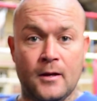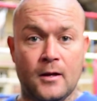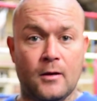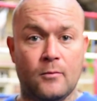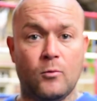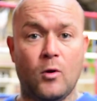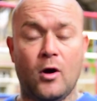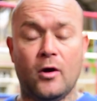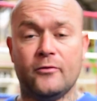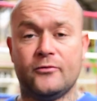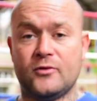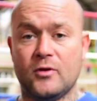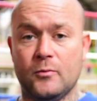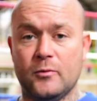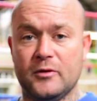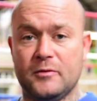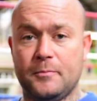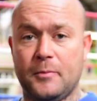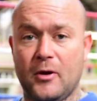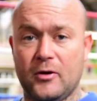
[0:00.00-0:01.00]
And what I've done
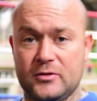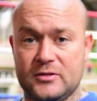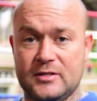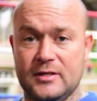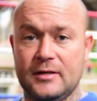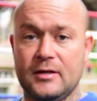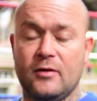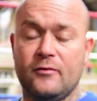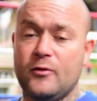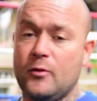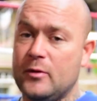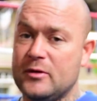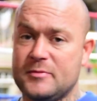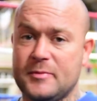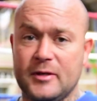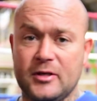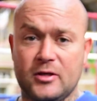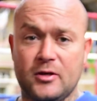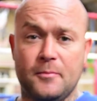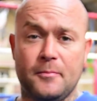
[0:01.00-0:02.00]
with boxing, I've always
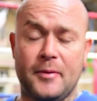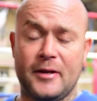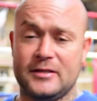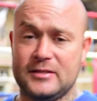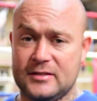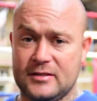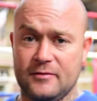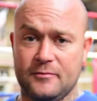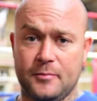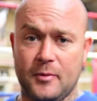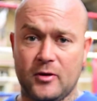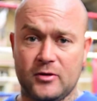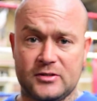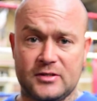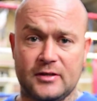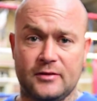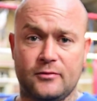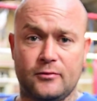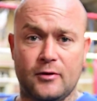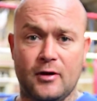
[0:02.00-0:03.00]
been a competitive
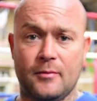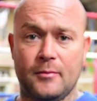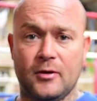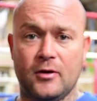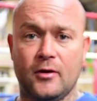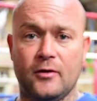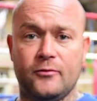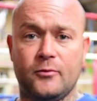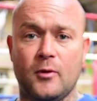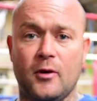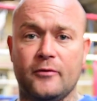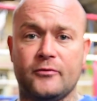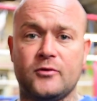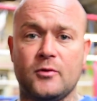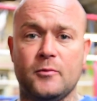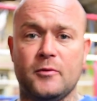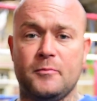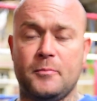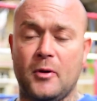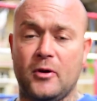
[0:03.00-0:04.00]
boxer throughout my life. What I've
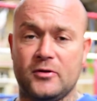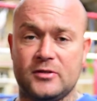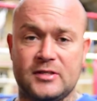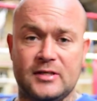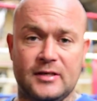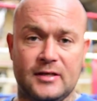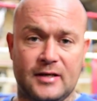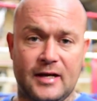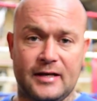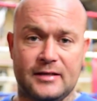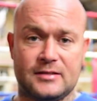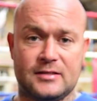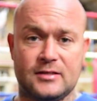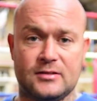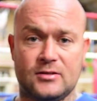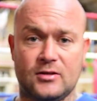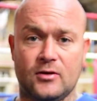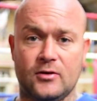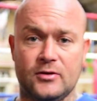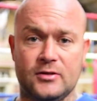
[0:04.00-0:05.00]
done with boxing and
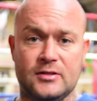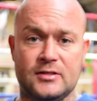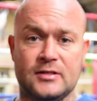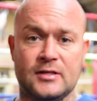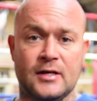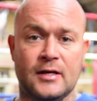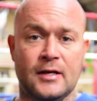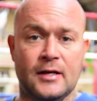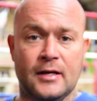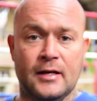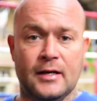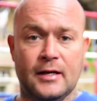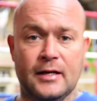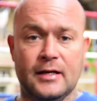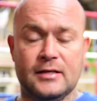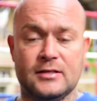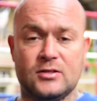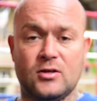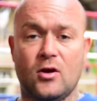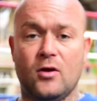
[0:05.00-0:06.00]
exercise
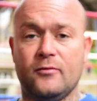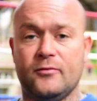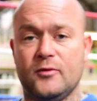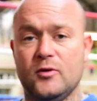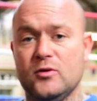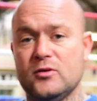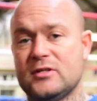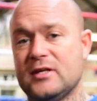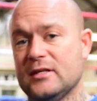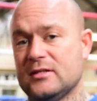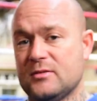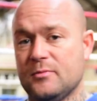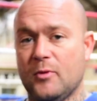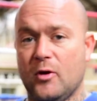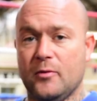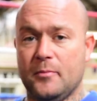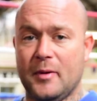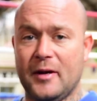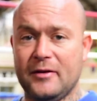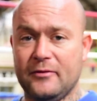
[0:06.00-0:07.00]
is I've used it to
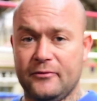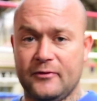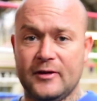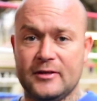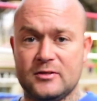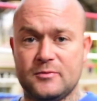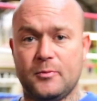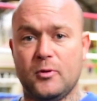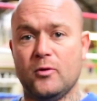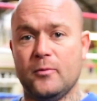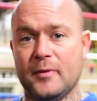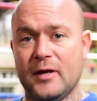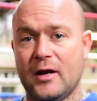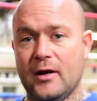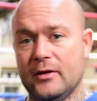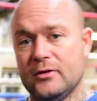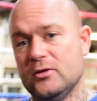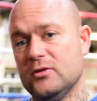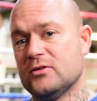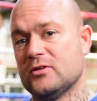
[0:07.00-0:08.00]
my benefit to pull me
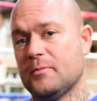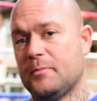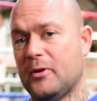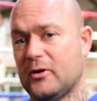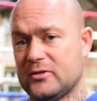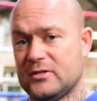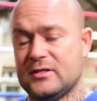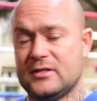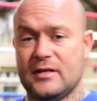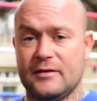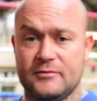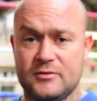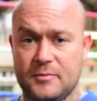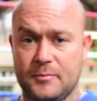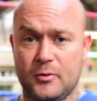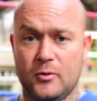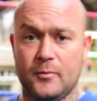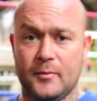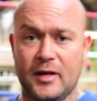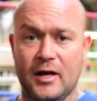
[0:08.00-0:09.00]
out, and use a positive to
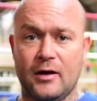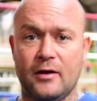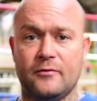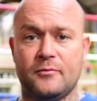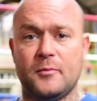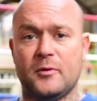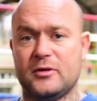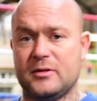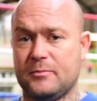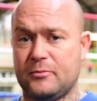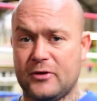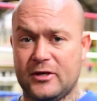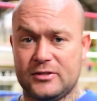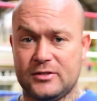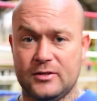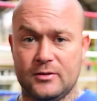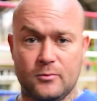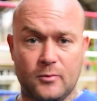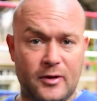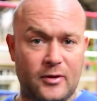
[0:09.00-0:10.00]
pull me out of my
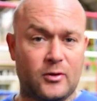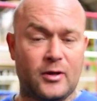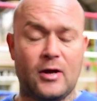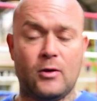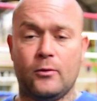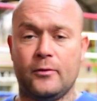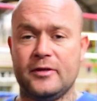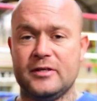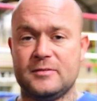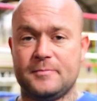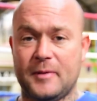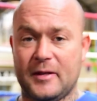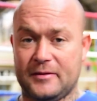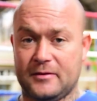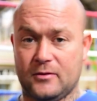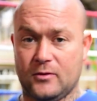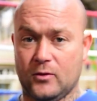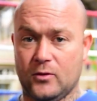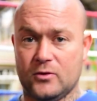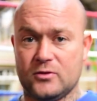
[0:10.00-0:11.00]
depression. And when I get all these bad
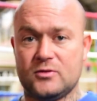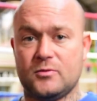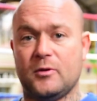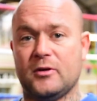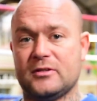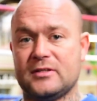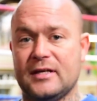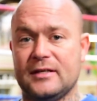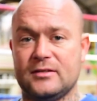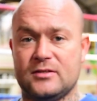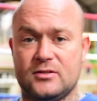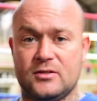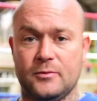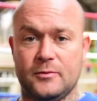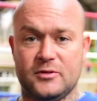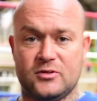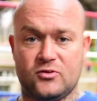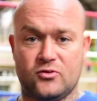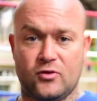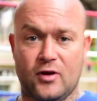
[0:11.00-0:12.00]
thoughts, what I tend to do
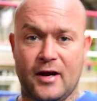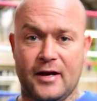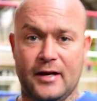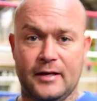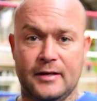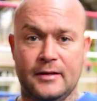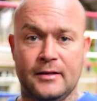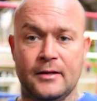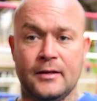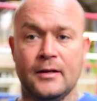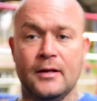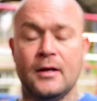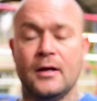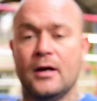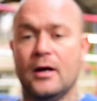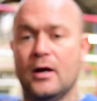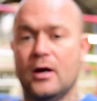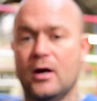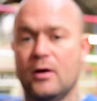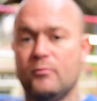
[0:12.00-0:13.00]
is train,
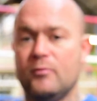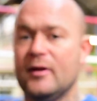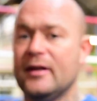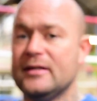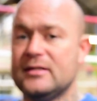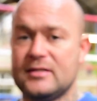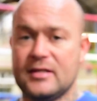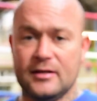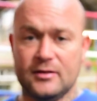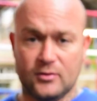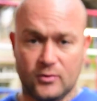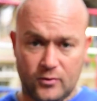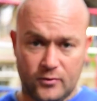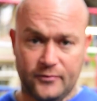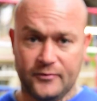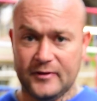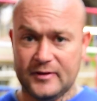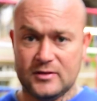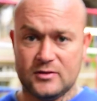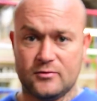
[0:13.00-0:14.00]
release the
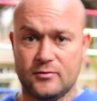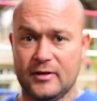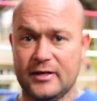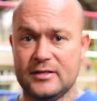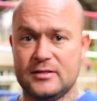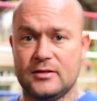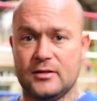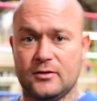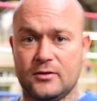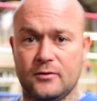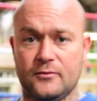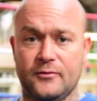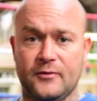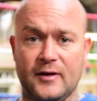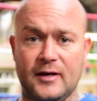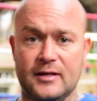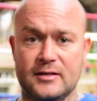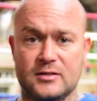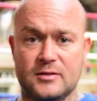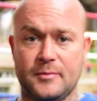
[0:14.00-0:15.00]
endorphins, release the good
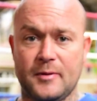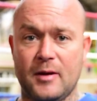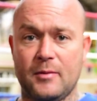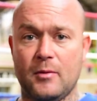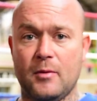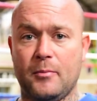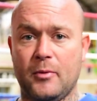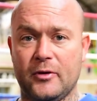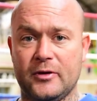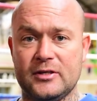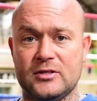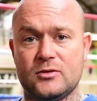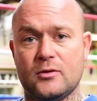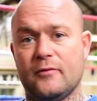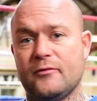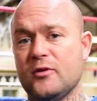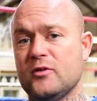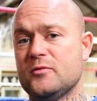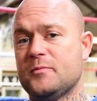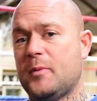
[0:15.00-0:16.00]
feelings about my body. So
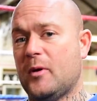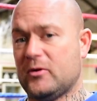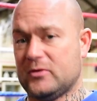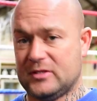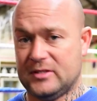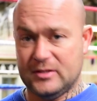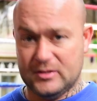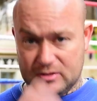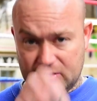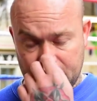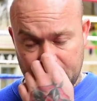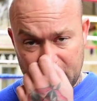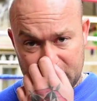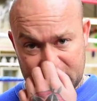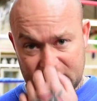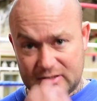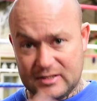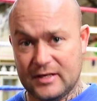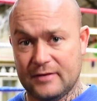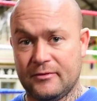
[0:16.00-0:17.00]
I've used boxing as a
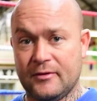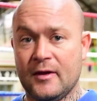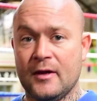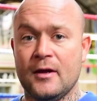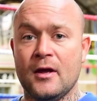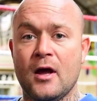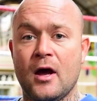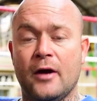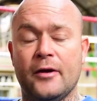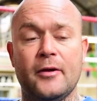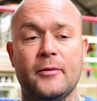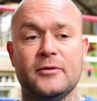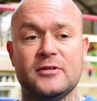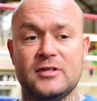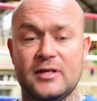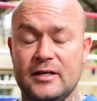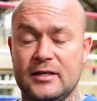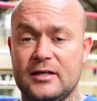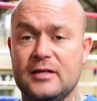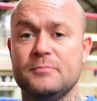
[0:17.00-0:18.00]
positive. I know
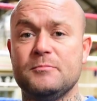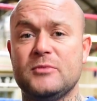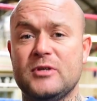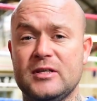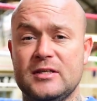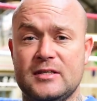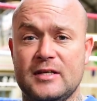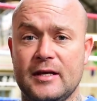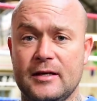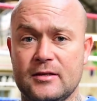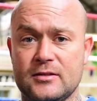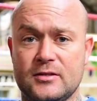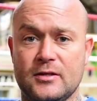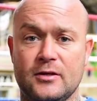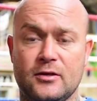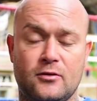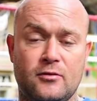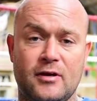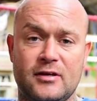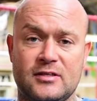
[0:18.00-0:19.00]
it can be seen as an
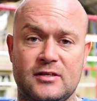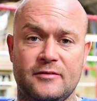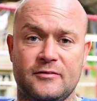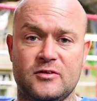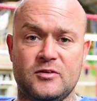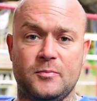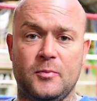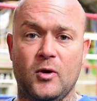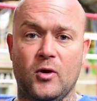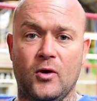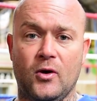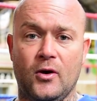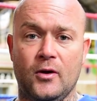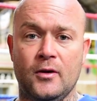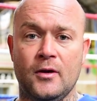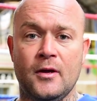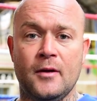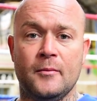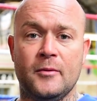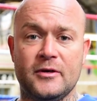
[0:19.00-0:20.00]
aggressive sport,
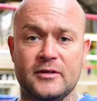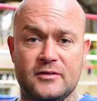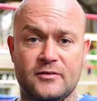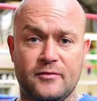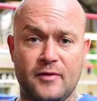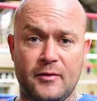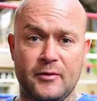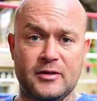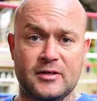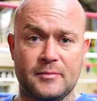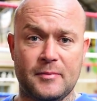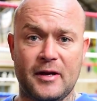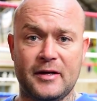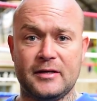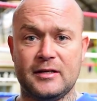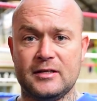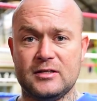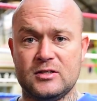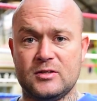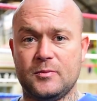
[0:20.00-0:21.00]
but it's a very
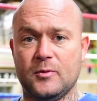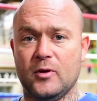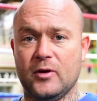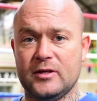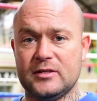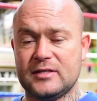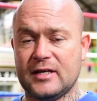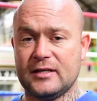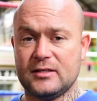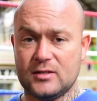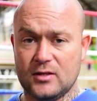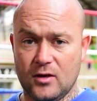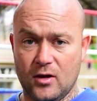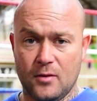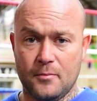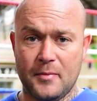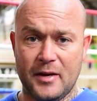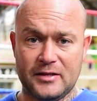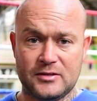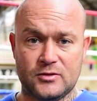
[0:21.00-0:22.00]
demanding sport. It takes a lot
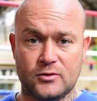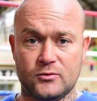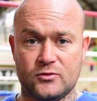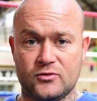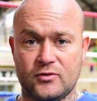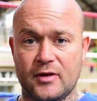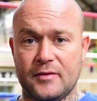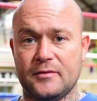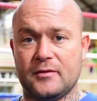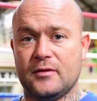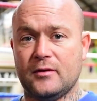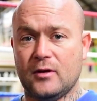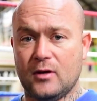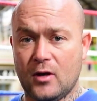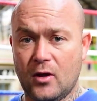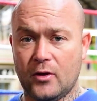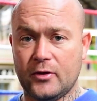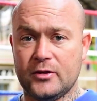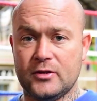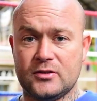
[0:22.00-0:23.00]
of mental strength and a
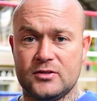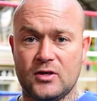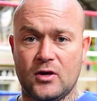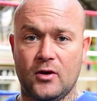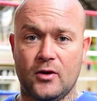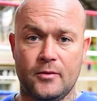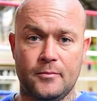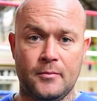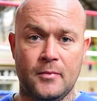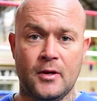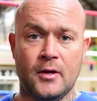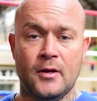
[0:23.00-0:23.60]
lot of your time.